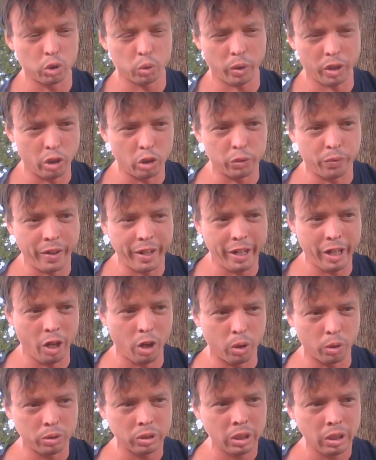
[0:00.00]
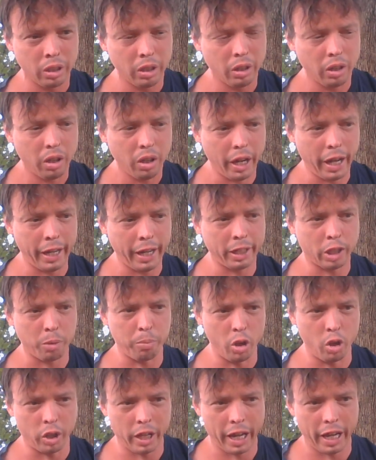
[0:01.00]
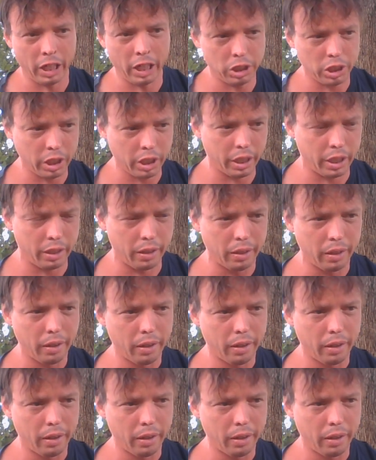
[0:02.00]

We use videos and communication and